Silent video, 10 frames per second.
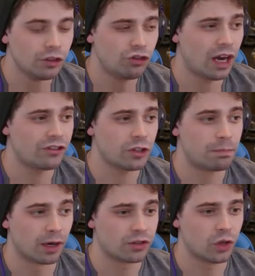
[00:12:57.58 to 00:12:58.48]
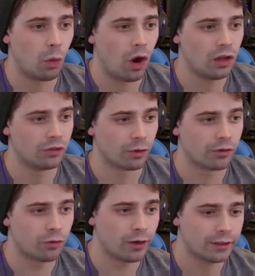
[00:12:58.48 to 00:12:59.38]
Should I just burst a wall and
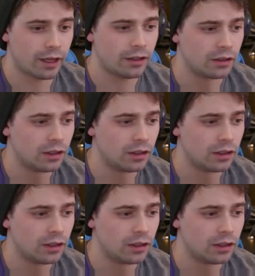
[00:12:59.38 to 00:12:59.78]
run for it then?